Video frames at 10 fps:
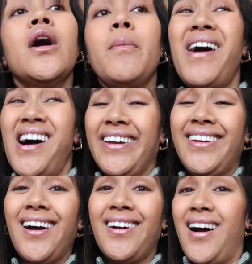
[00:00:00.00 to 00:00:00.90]
But
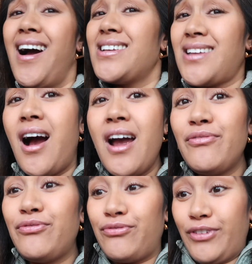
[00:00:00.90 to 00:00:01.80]
yo guys,
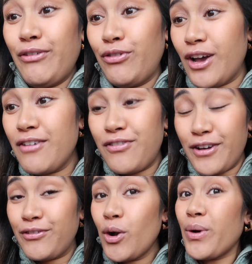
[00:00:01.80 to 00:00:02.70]

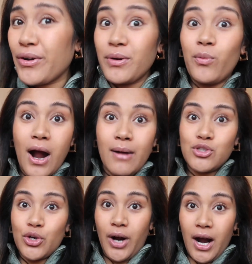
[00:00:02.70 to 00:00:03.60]
if you're wondering why I'm
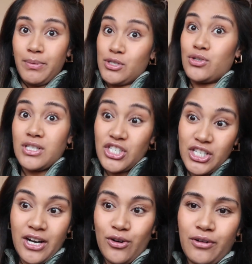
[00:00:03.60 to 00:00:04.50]
so hype, it's because I
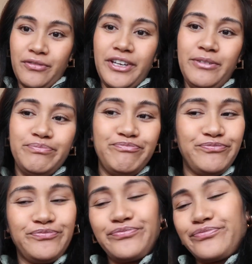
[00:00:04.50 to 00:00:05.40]
just had a coffee.
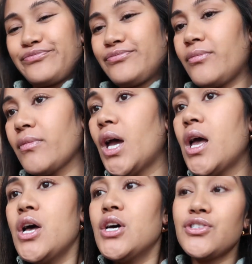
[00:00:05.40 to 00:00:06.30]

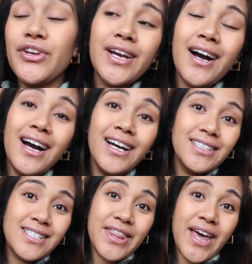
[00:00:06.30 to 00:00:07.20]
So you
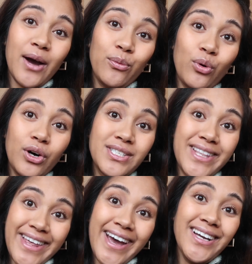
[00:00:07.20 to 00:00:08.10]
guys, that was
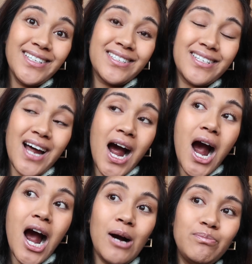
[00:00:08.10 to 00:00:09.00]
that.
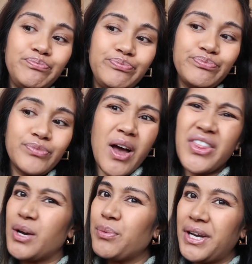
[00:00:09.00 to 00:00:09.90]
I
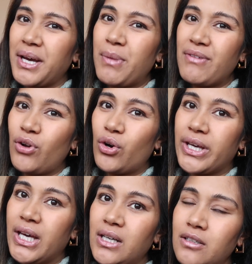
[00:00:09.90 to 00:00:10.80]
think I'm gonna end my vlog
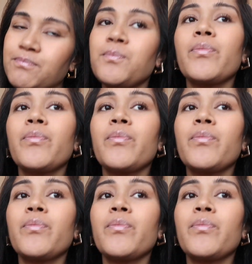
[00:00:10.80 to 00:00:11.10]
here.